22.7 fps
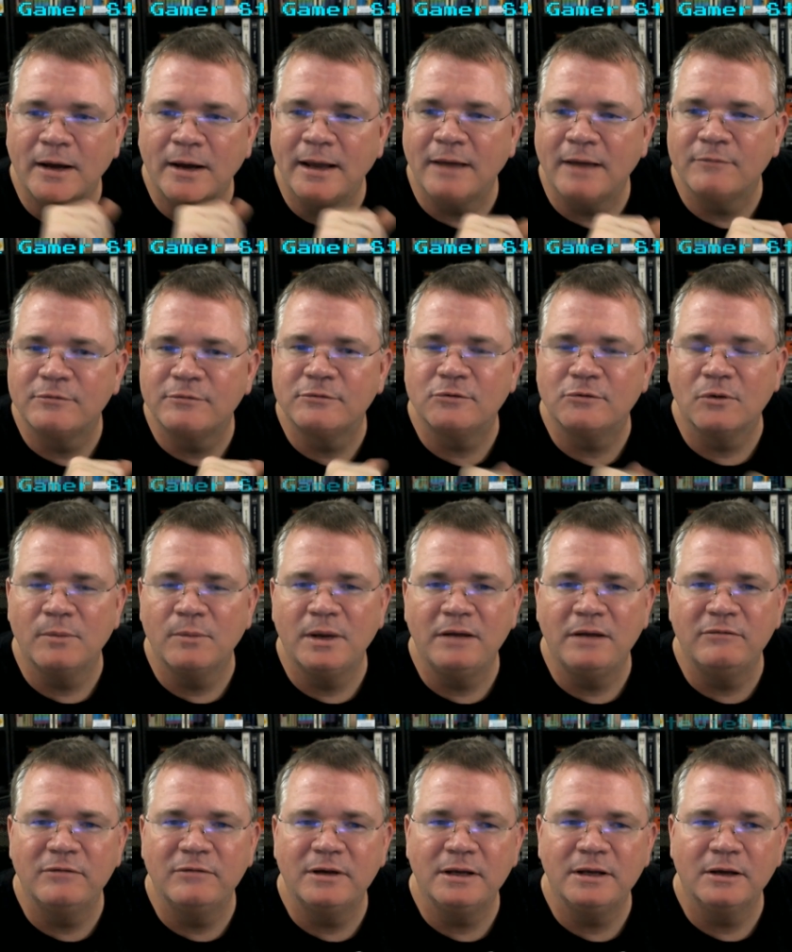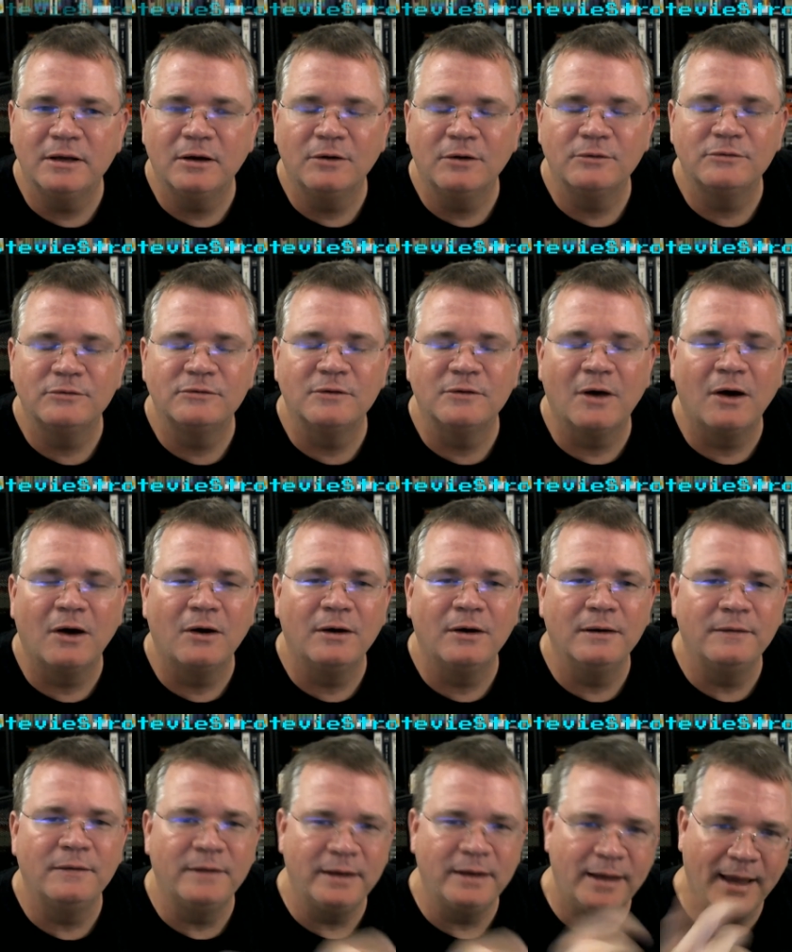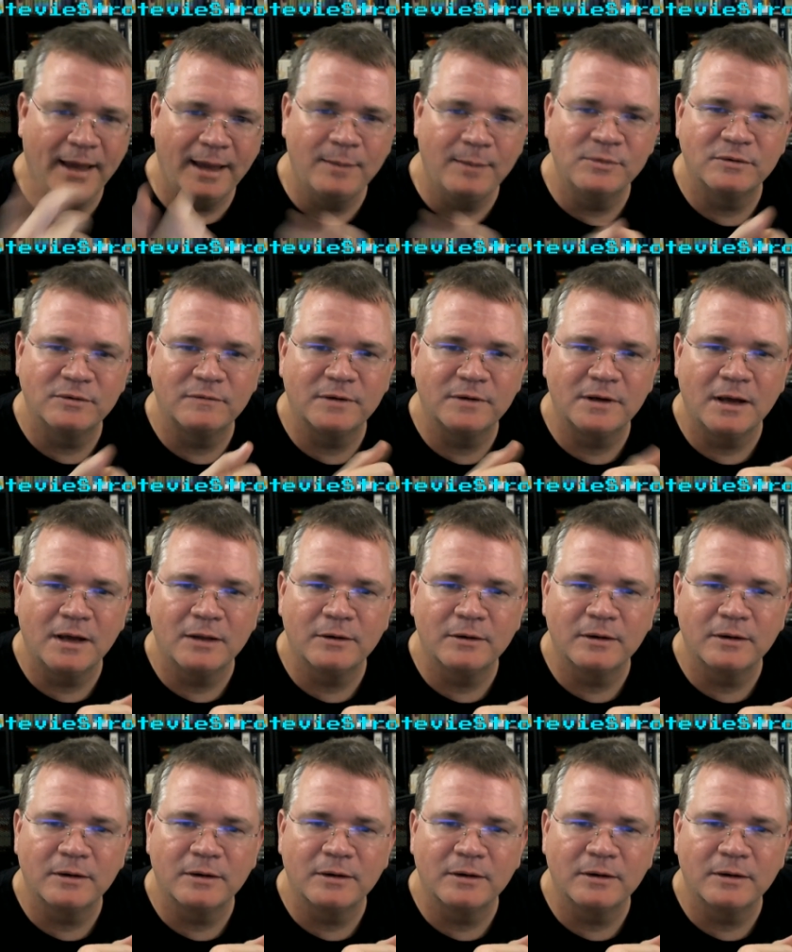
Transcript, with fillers: I have so many videos on the games of the Color